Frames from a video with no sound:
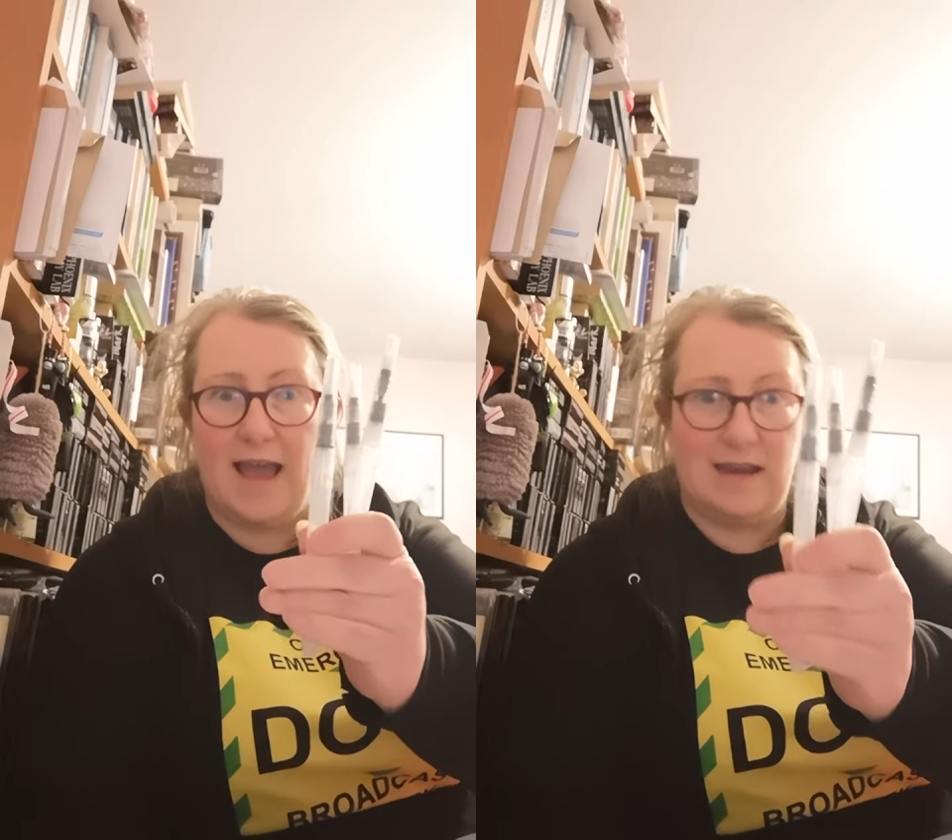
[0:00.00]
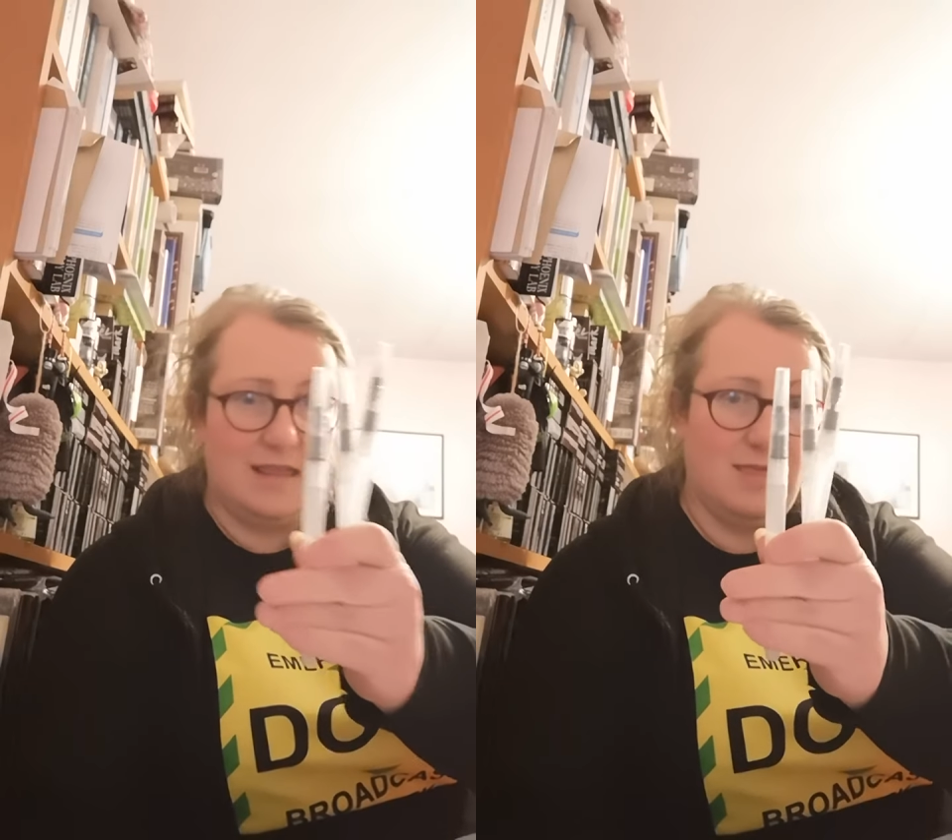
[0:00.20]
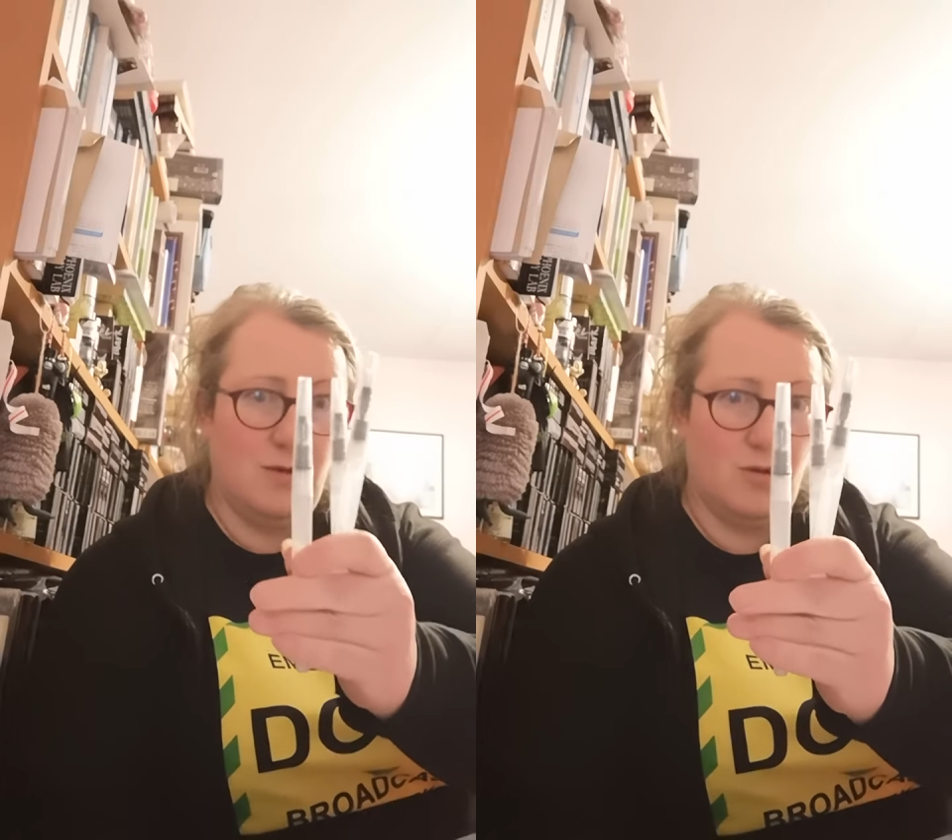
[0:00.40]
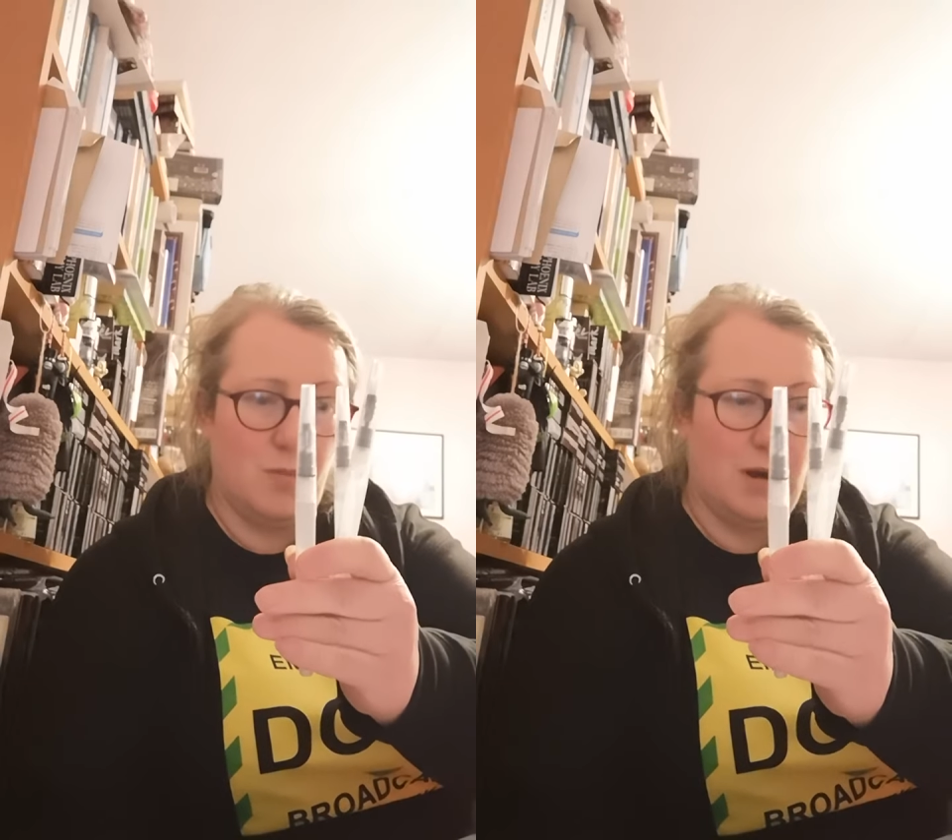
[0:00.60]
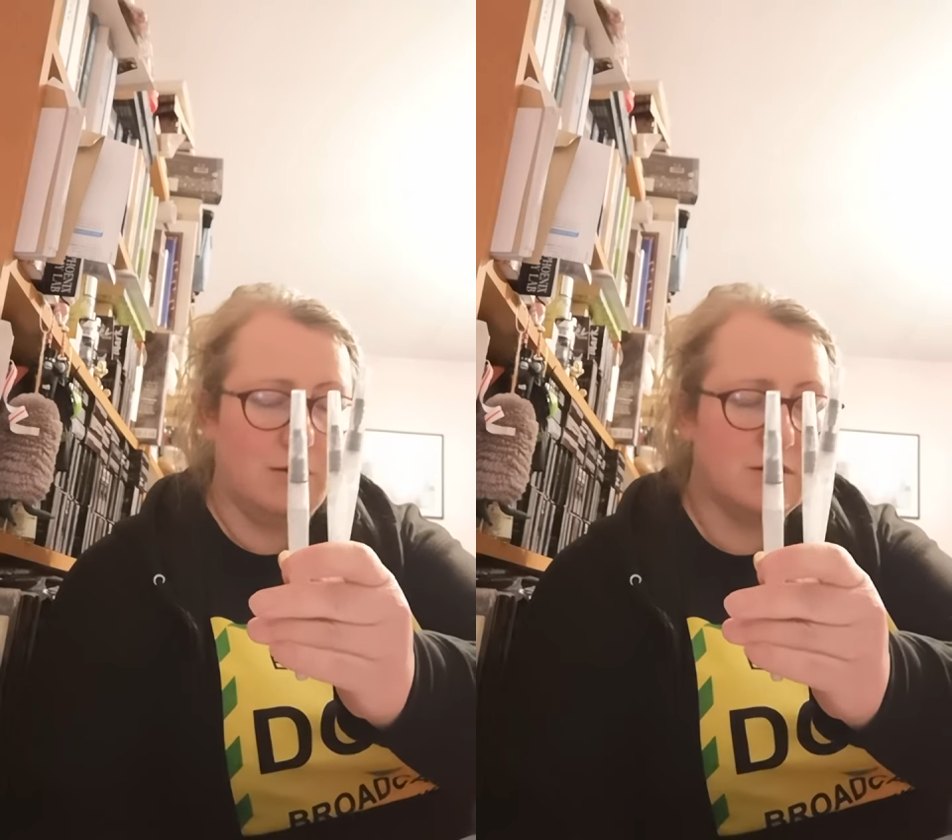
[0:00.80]
had in the other
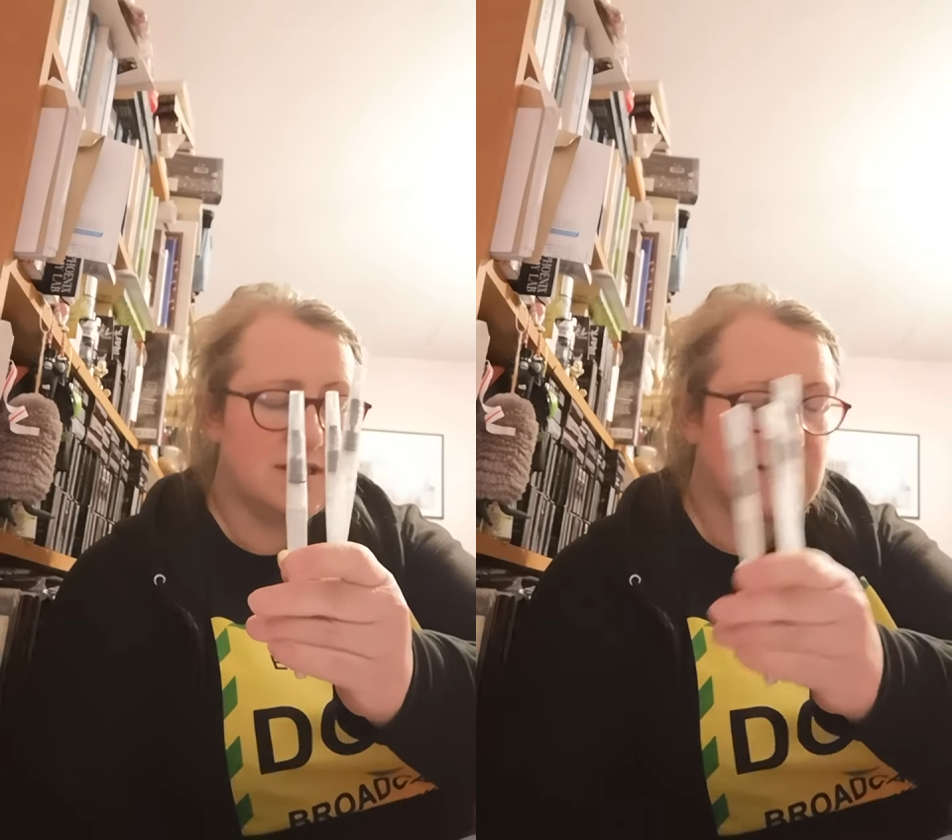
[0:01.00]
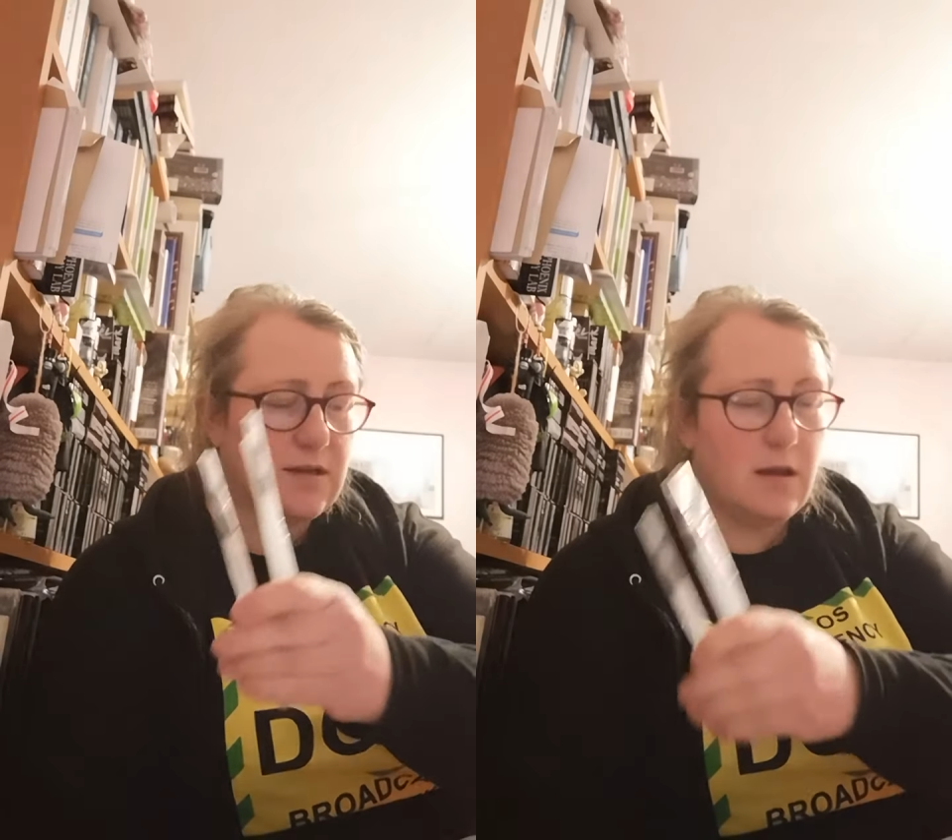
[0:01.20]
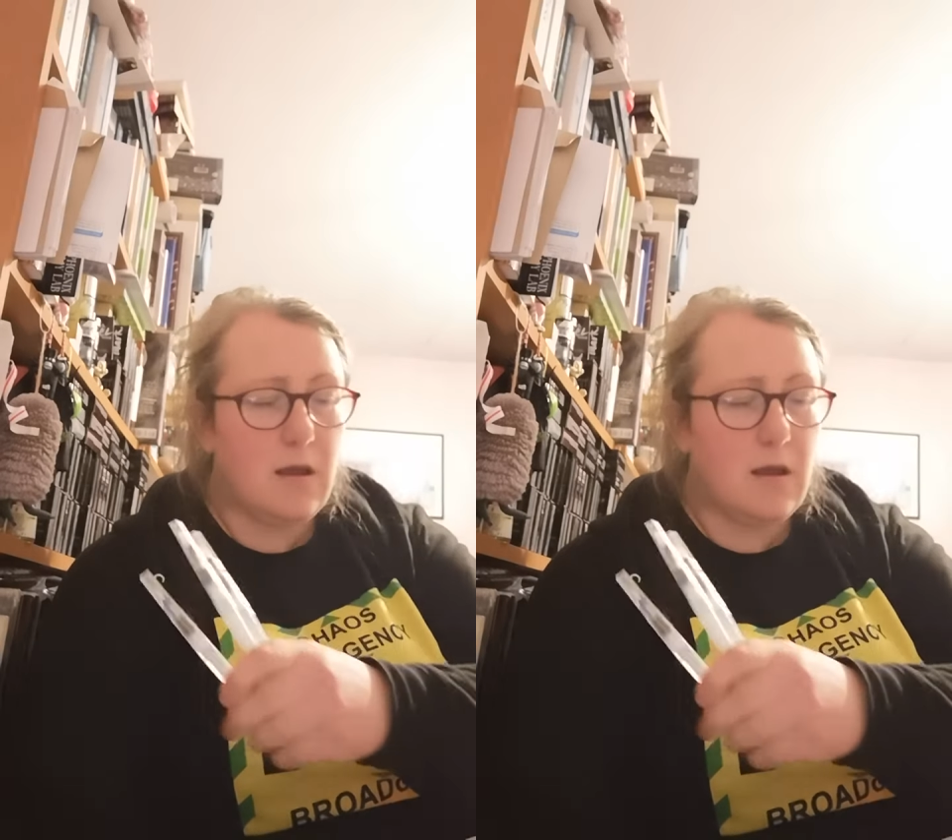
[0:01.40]
box.